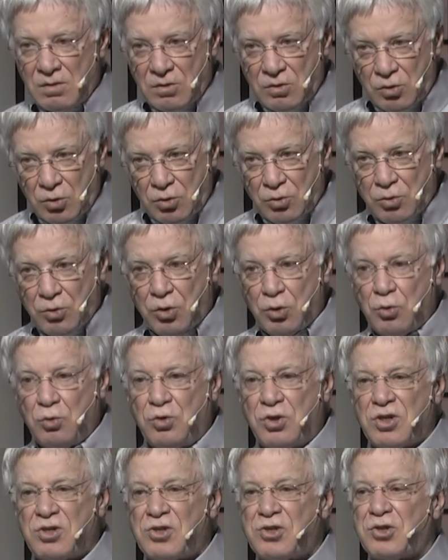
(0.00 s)
You, you
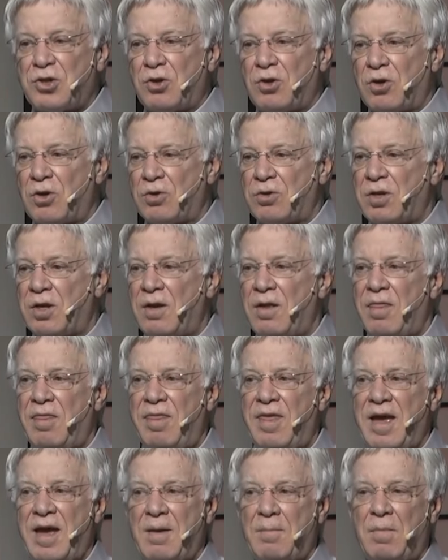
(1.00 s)
discerned
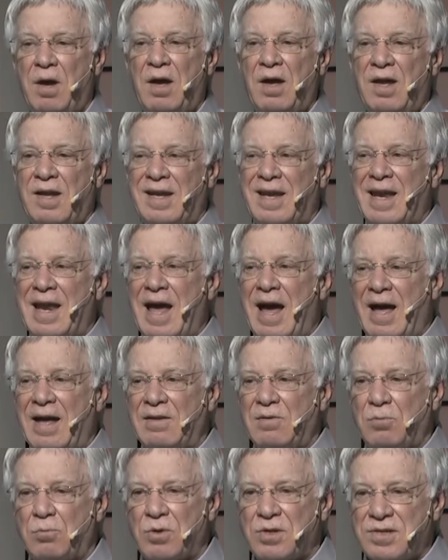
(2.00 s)
them
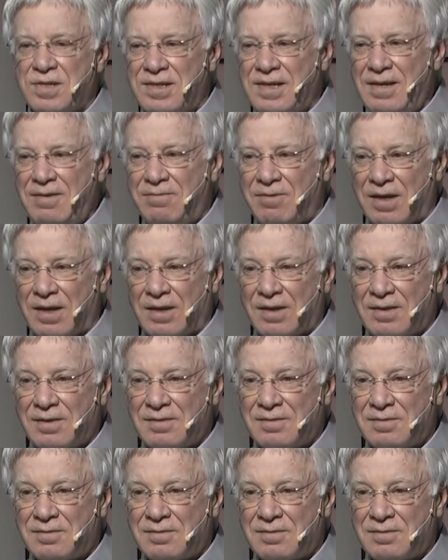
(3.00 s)
not receiving.